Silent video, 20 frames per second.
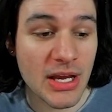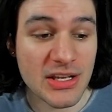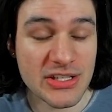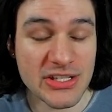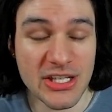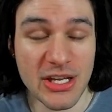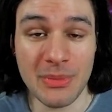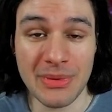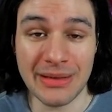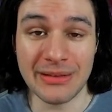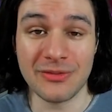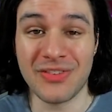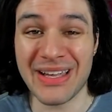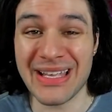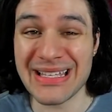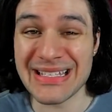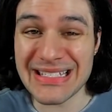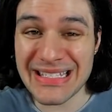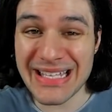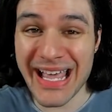some
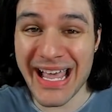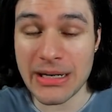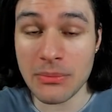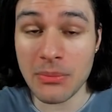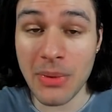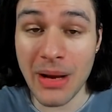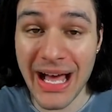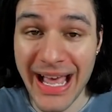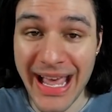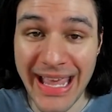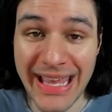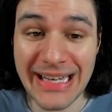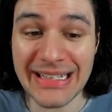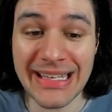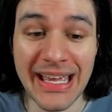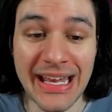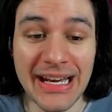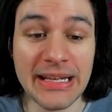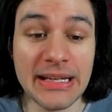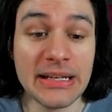events tied behind
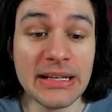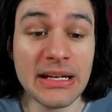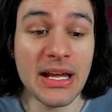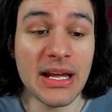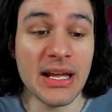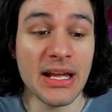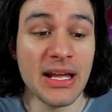getting